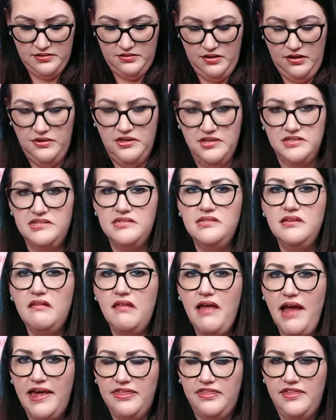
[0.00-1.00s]
This is a
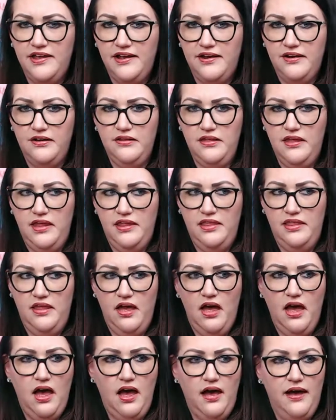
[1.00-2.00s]
lot thicker than
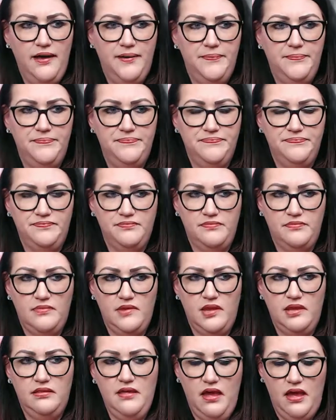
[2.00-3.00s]

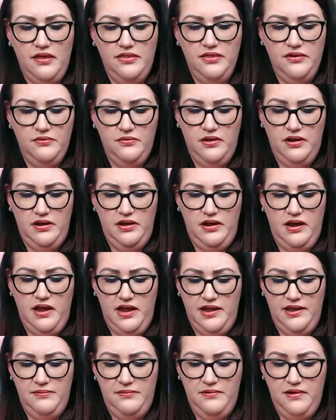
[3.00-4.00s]
the other one
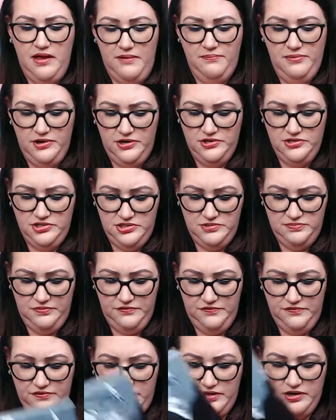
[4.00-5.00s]
I purchased
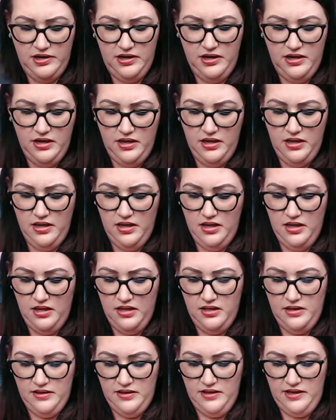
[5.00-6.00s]
before.
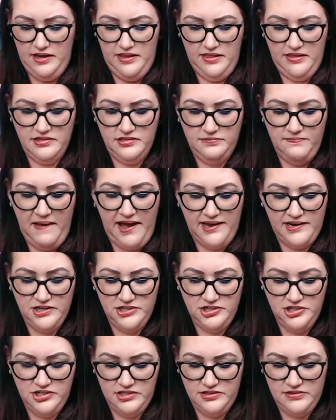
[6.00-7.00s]
And this
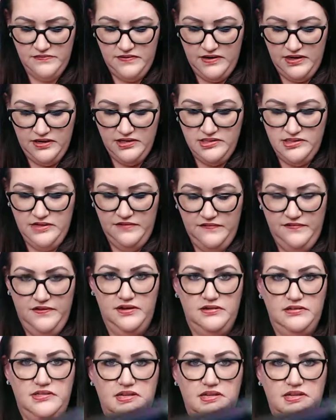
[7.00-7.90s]
packaging is very different.